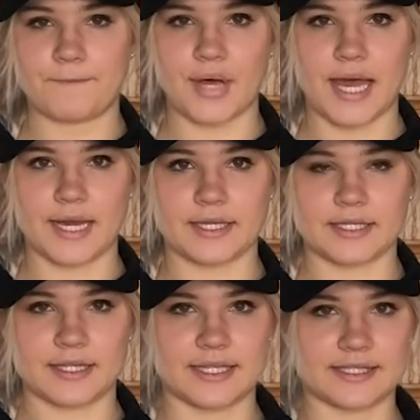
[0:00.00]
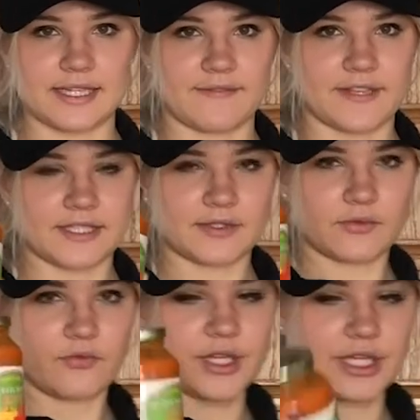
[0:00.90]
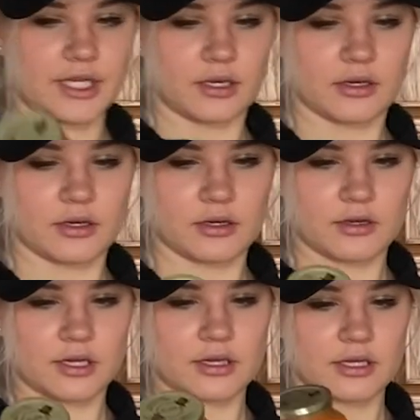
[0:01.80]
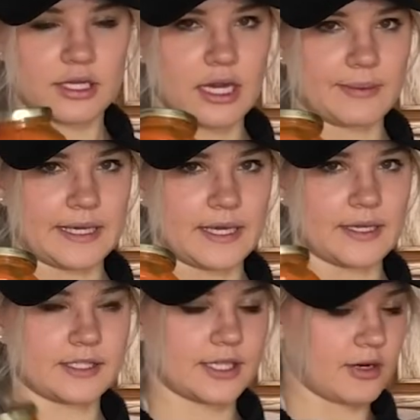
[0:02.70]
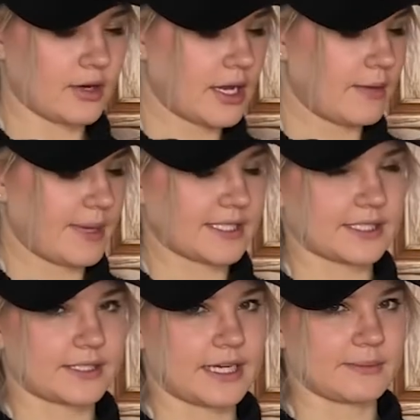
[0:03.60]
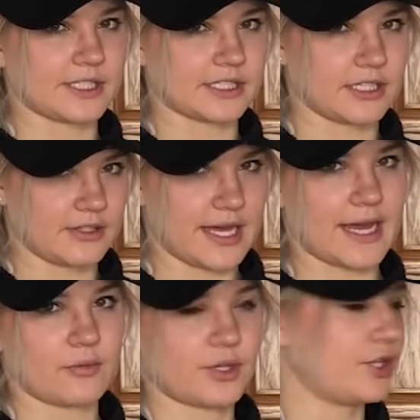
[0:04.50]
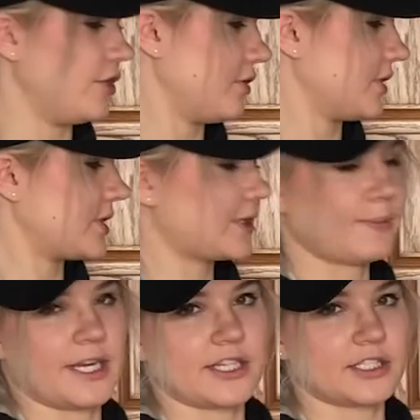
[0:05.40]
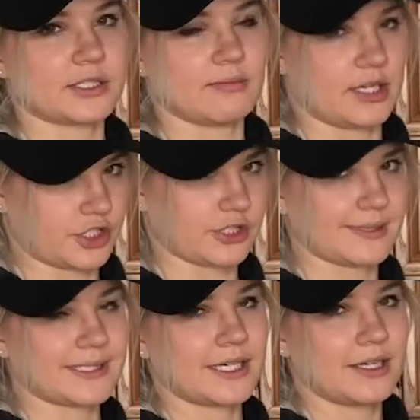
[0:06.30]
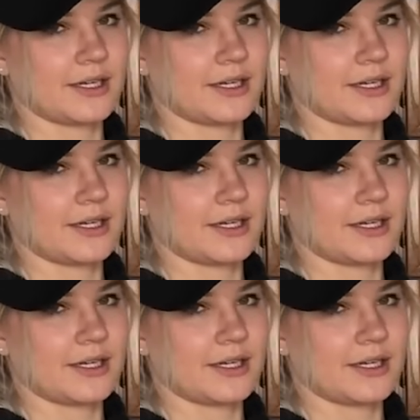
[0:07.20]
but this stuff is really yummy, and so basically I'm just gonna do that with noodles, spinach, mushrooms.